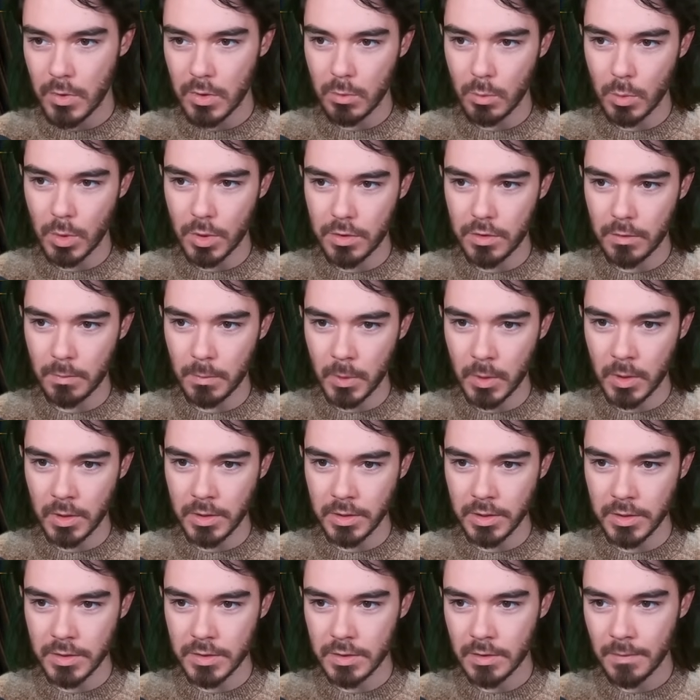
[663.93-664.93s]
worth of
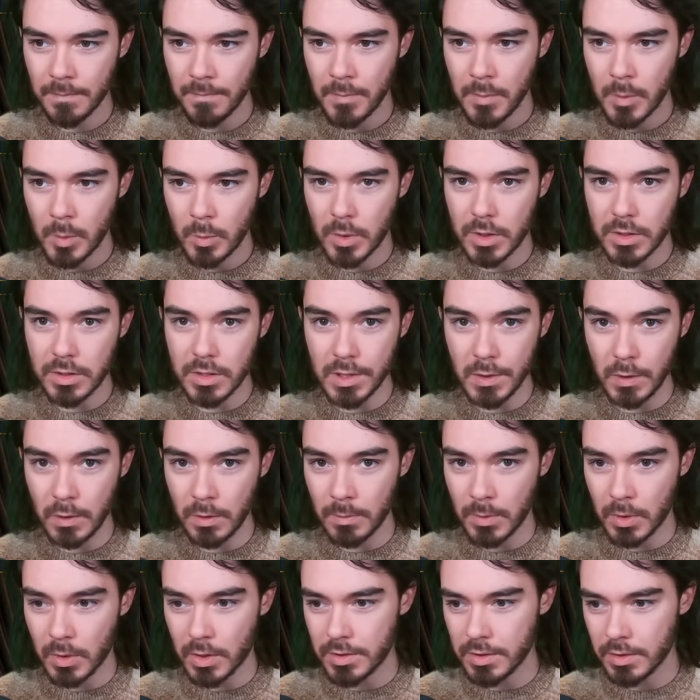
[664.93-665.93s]
mortals with two
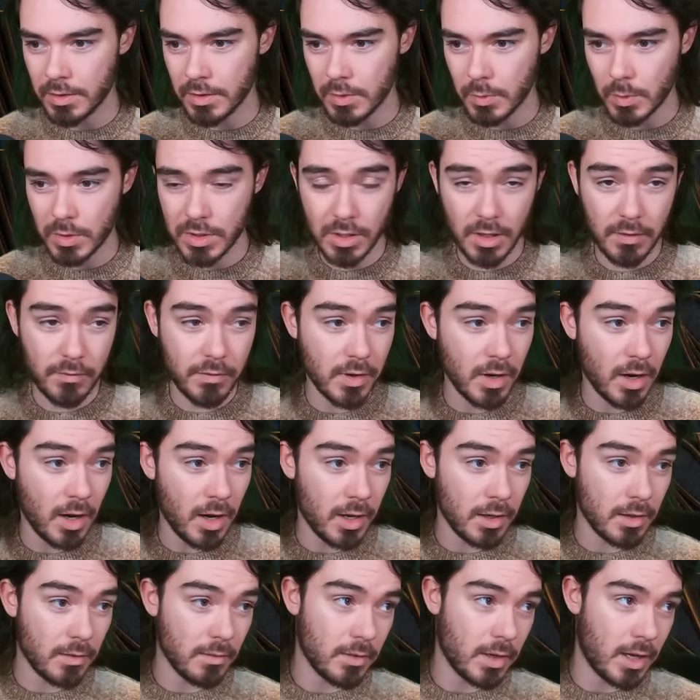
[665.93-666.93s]
immortals, I've
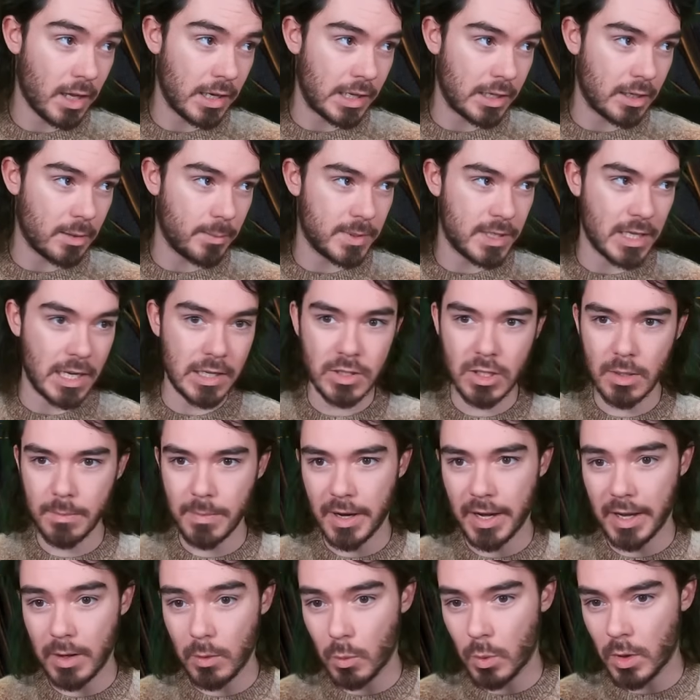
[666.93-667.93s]
got, and I could potentially
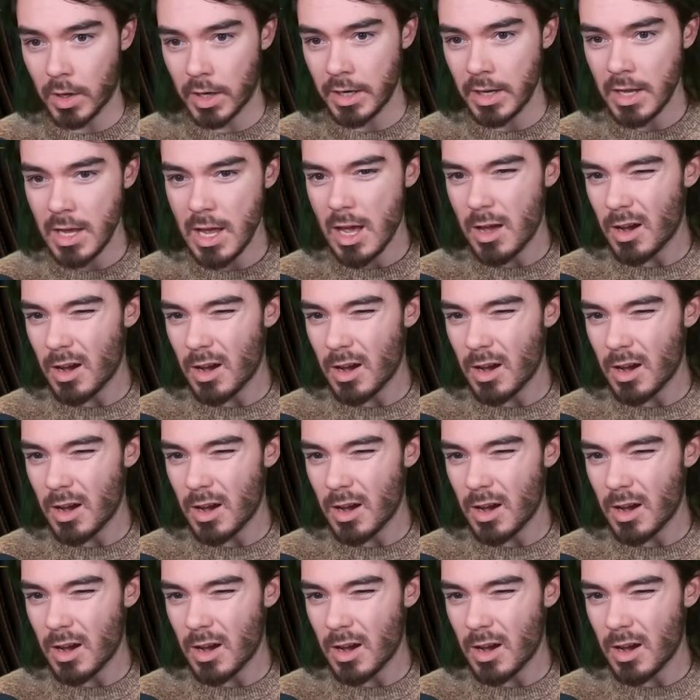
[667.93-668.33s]
buy one,